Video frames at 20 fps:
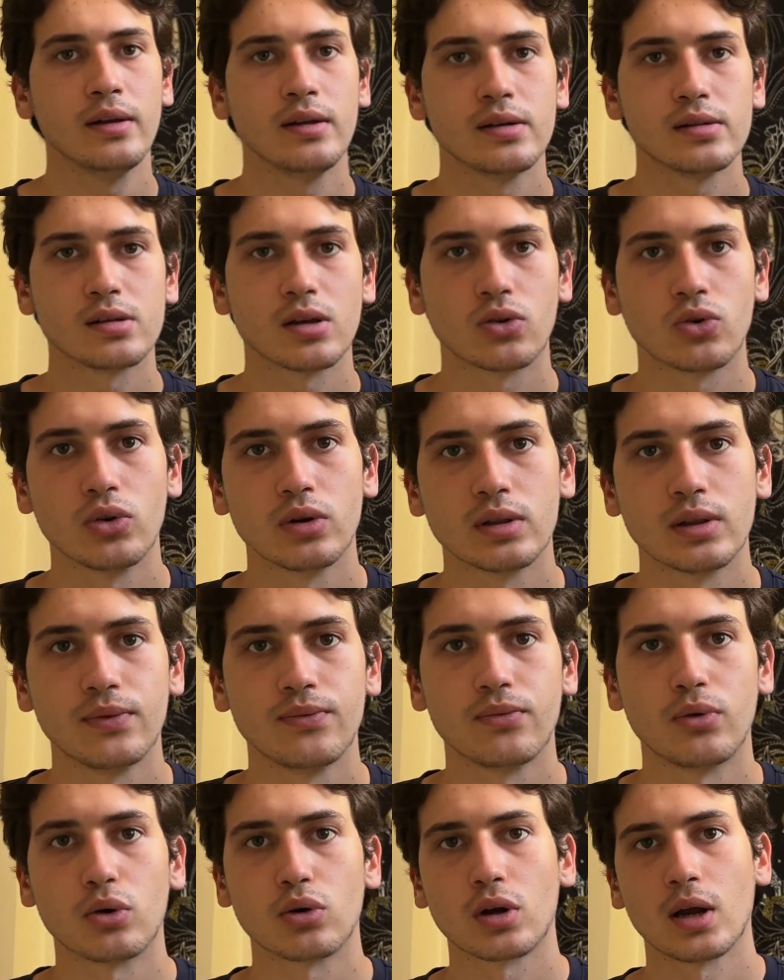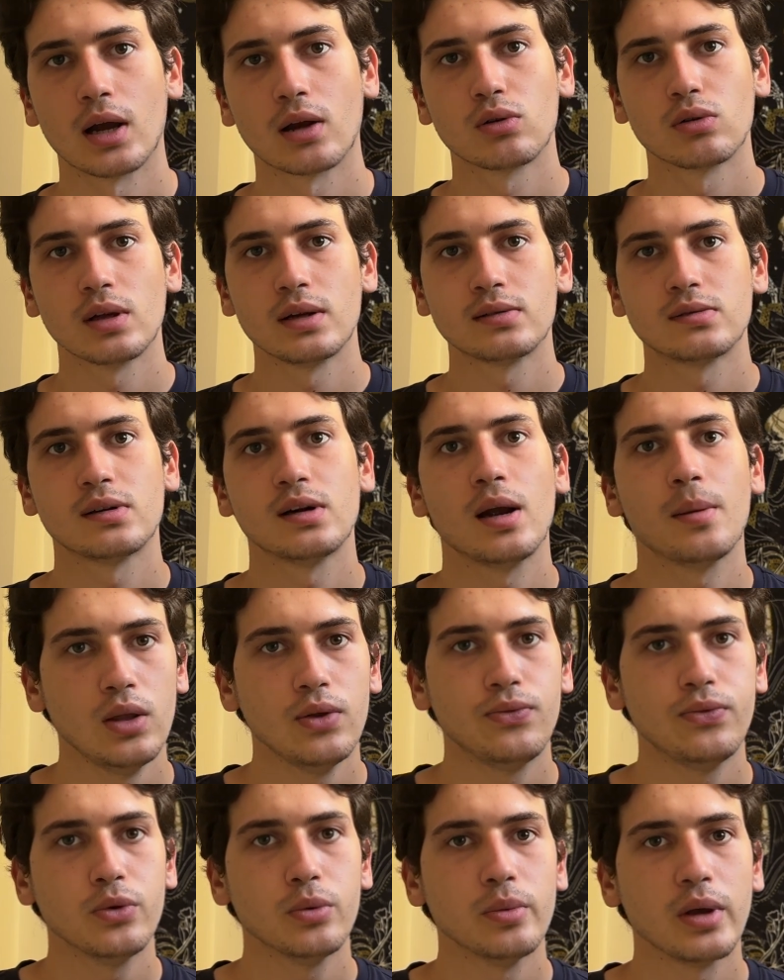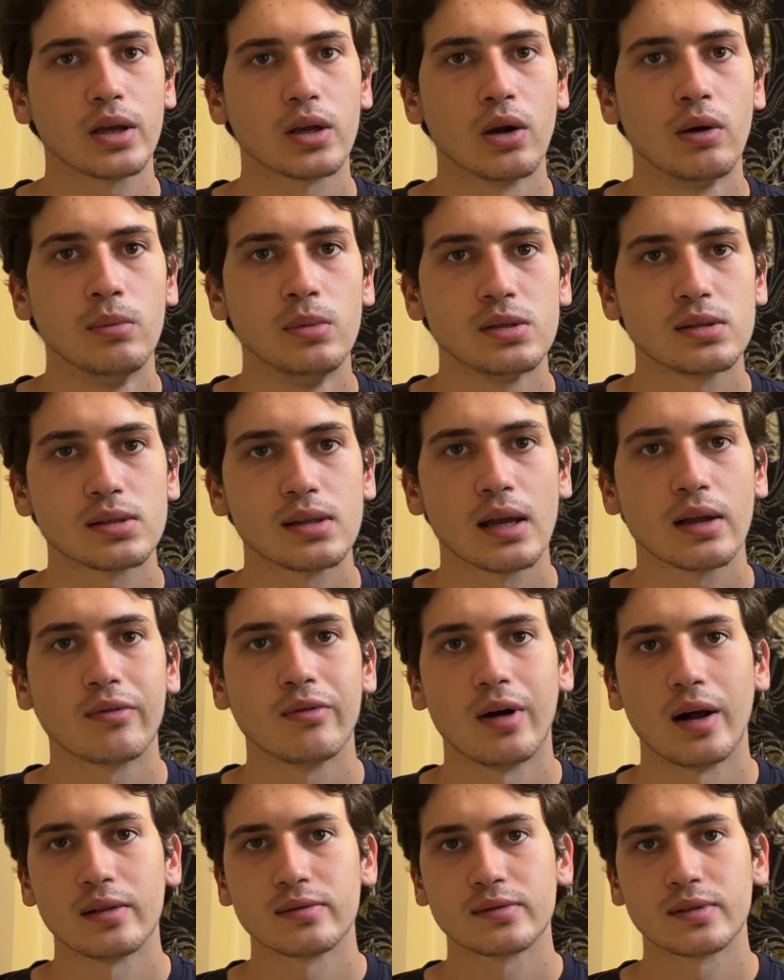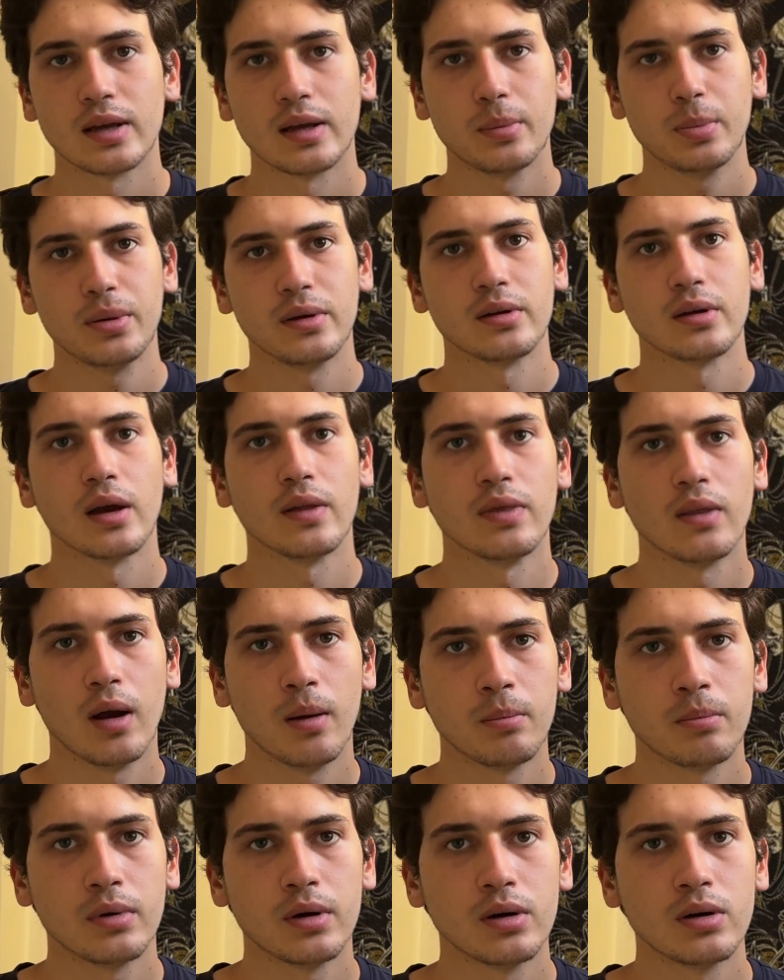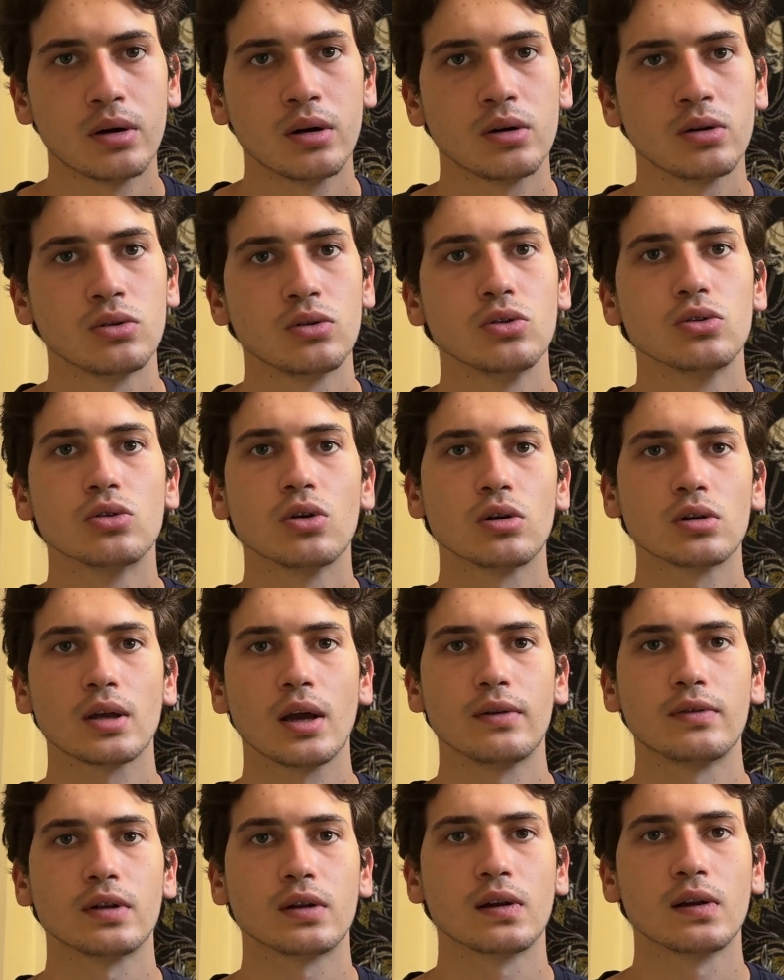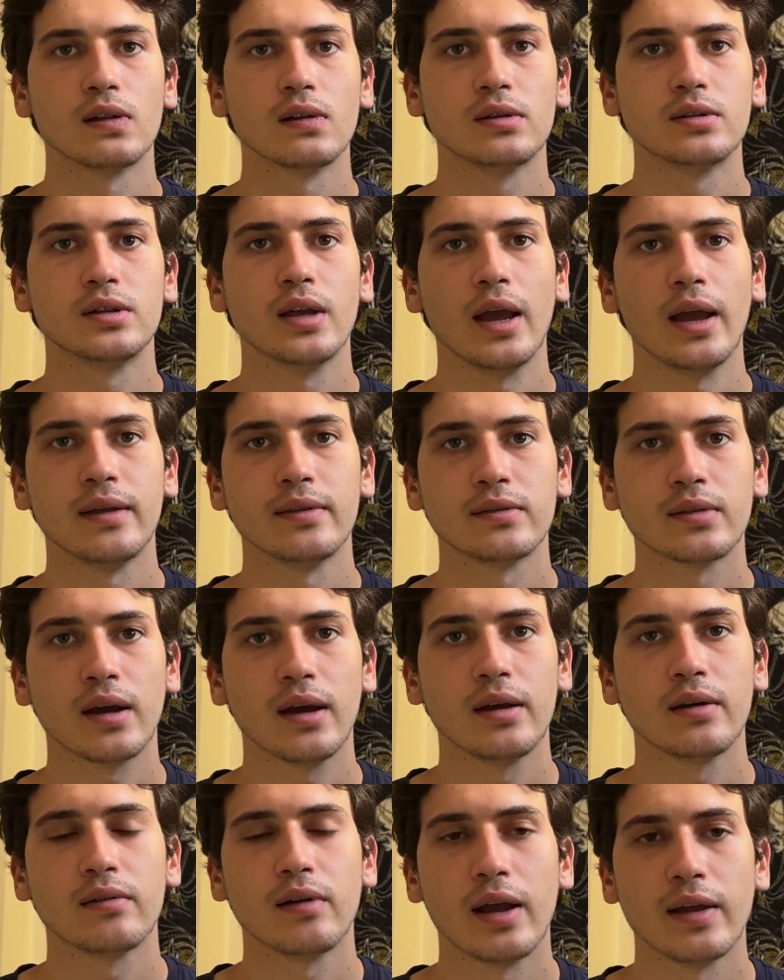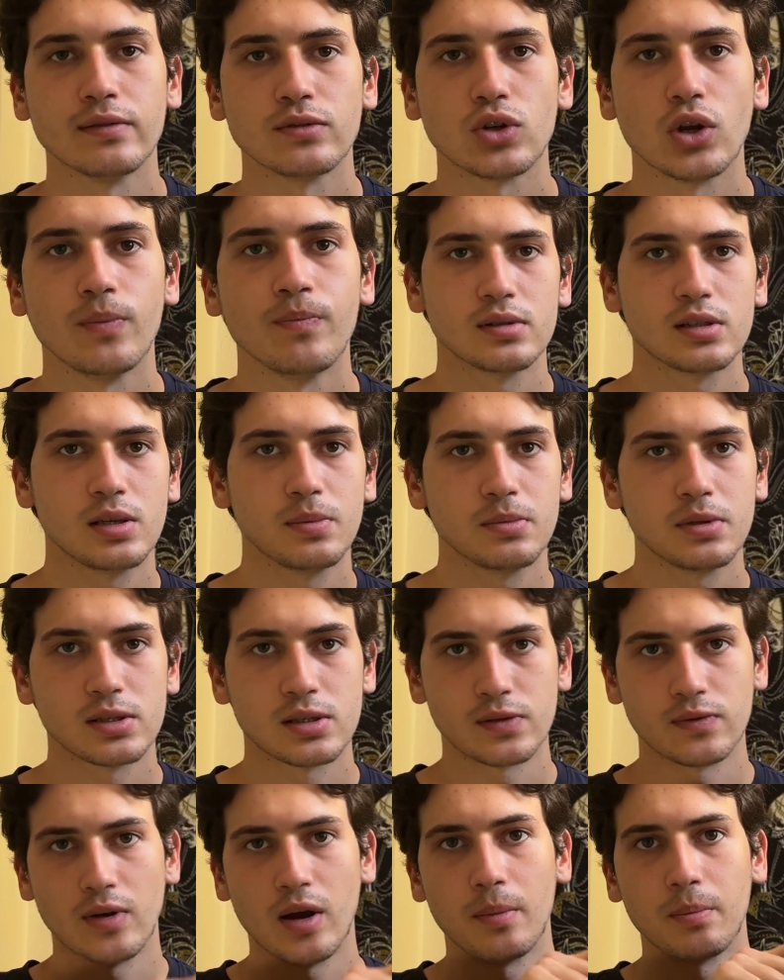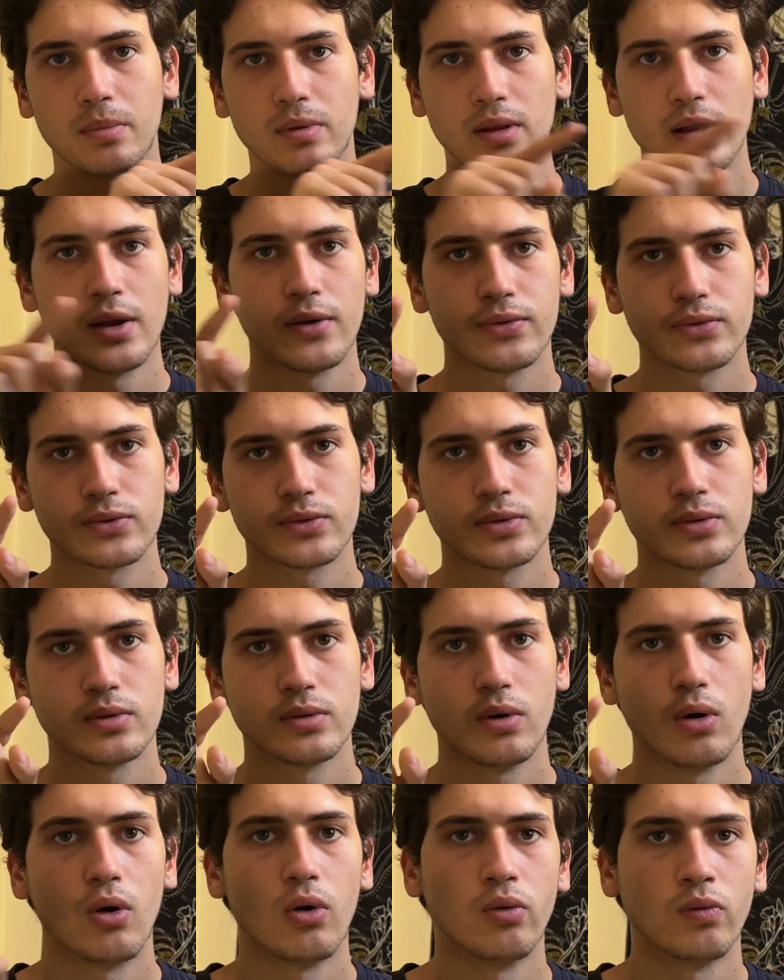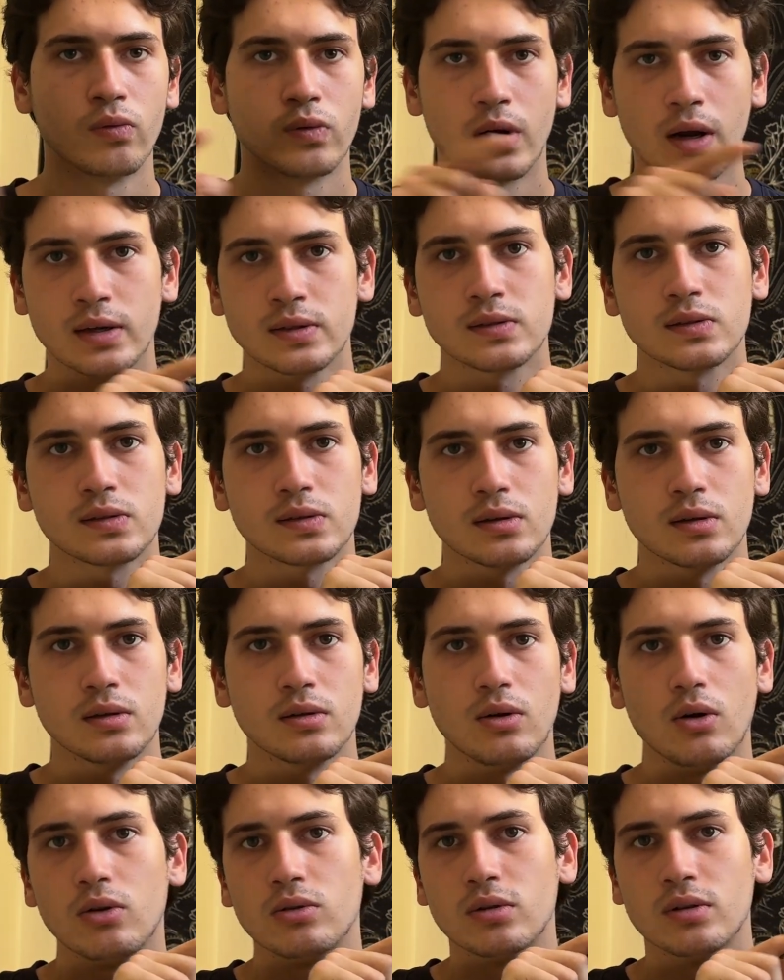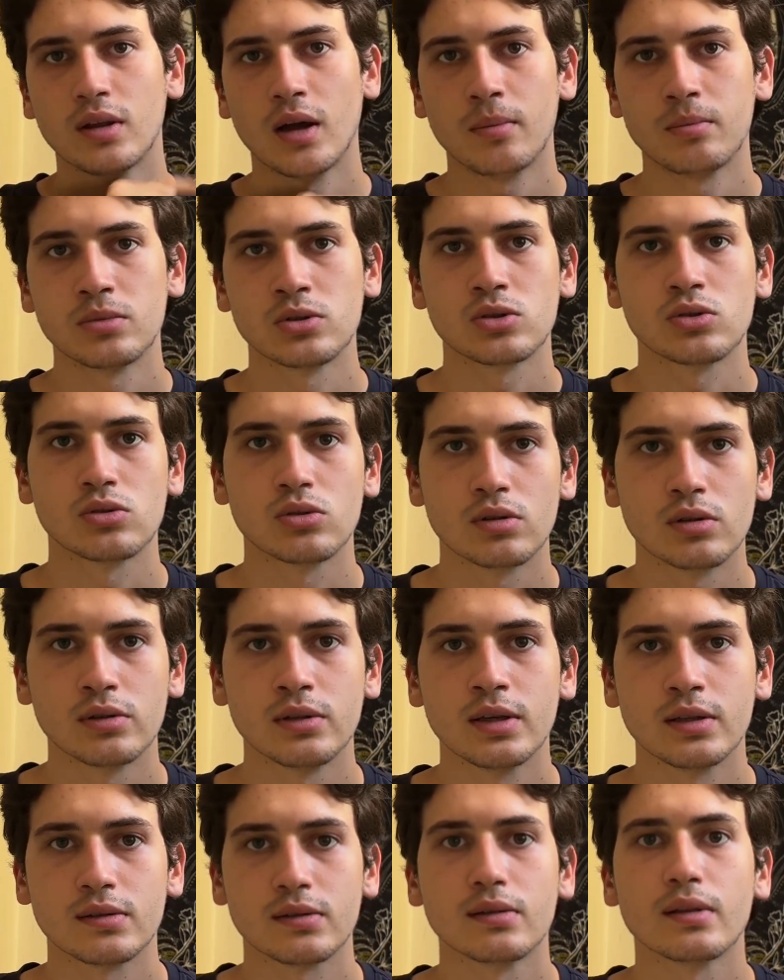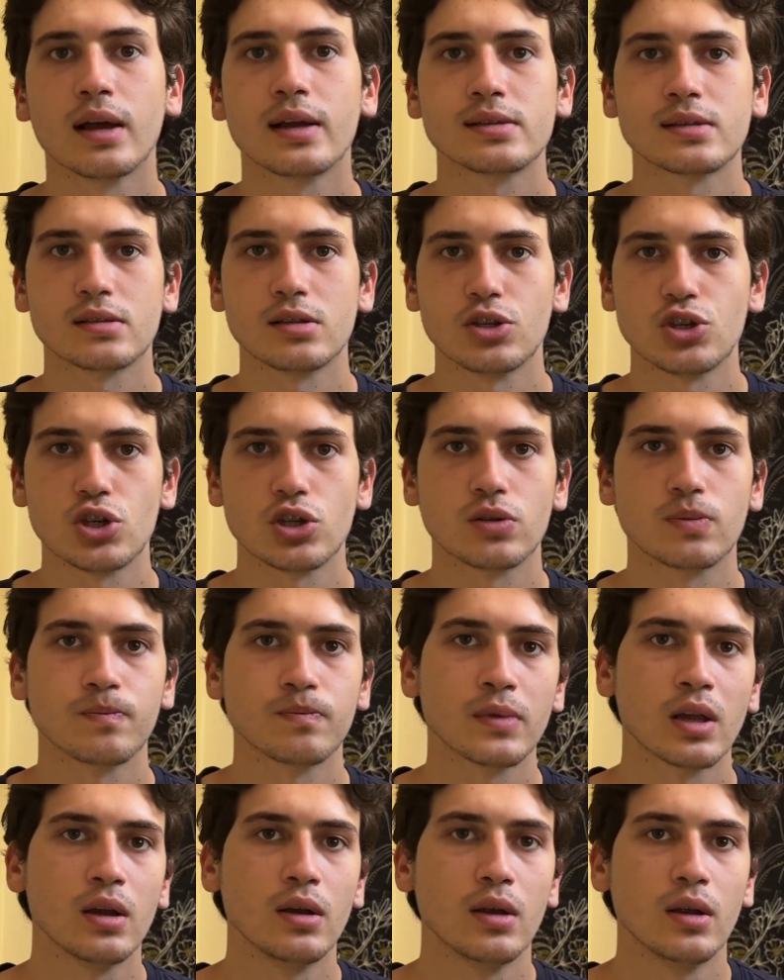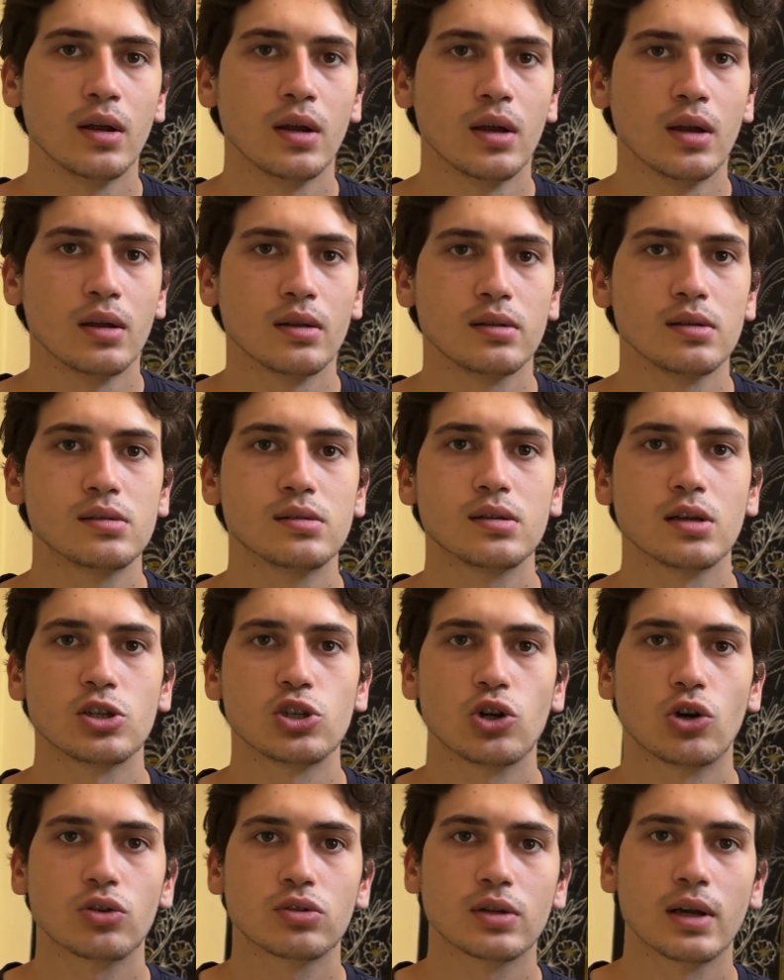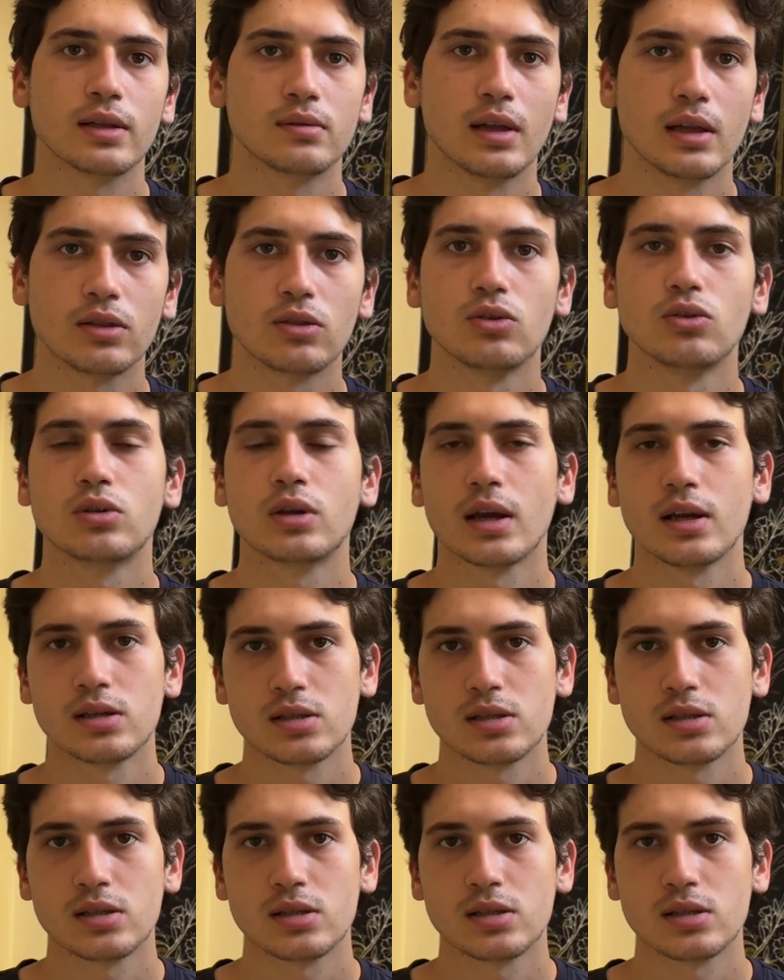here's a quick tip for calculator app. If you make a mistake while typing a number, you don't have to clear the entire entry. Simply swipe left or right on numbers to delete the last digit. This is a shortcut that you can